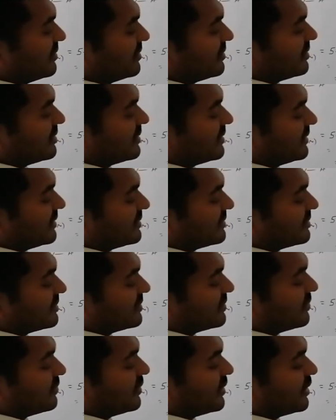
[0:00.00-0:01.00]
That is
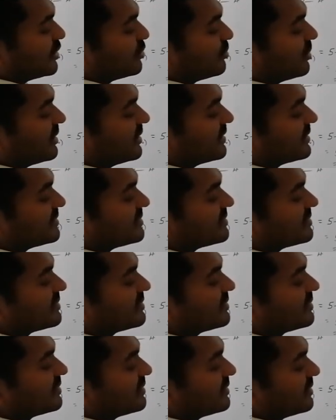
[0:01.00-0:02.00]
5 minus
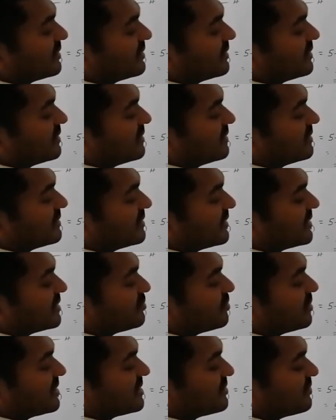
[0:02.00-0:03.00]
6
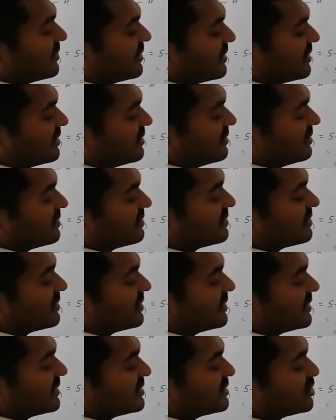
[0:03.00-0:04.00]
plus 1,
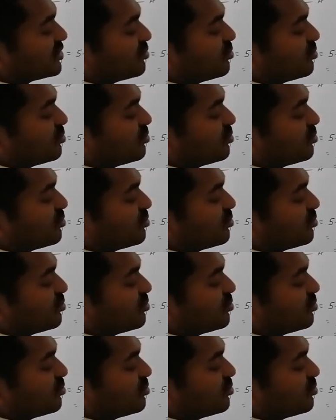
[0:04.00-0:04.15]
that is